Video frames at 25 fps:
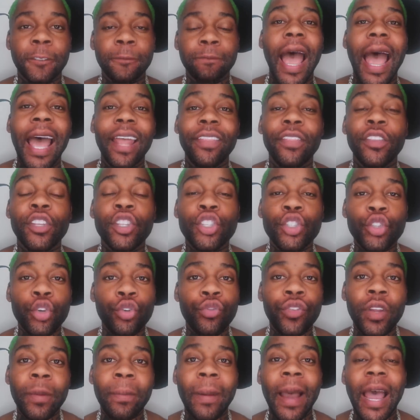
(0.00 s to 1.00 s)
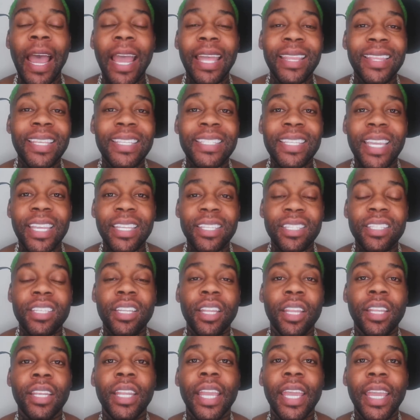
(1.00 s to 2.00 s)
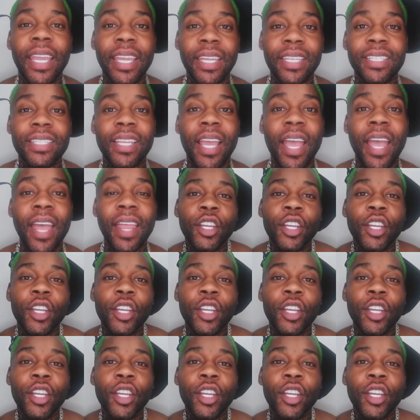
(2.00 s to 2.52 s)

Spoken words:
And the story behind this incident is